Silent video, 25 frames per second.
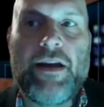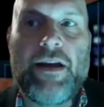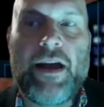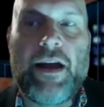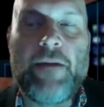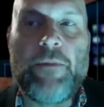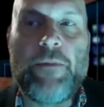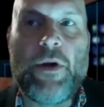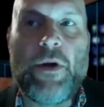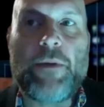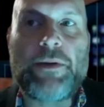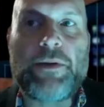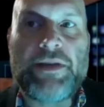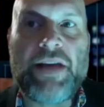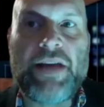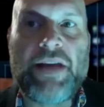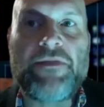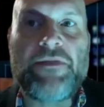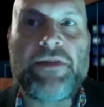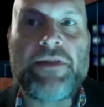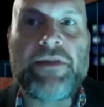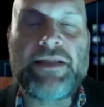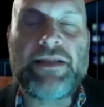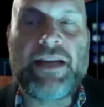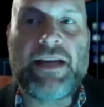and Barbara,
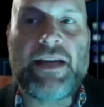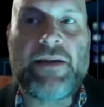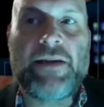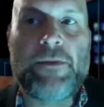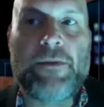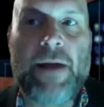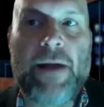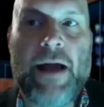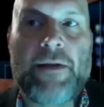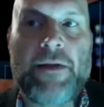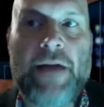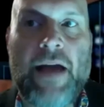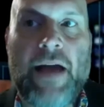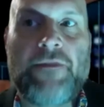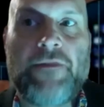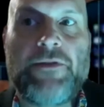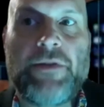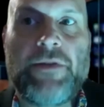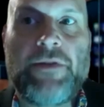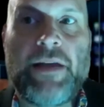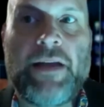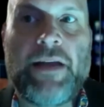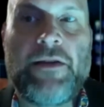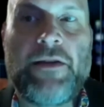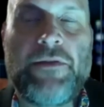definitely stick around
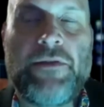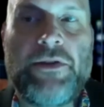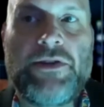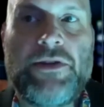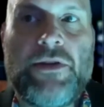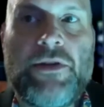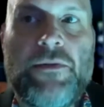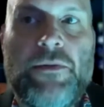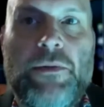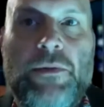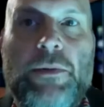after the interview's over.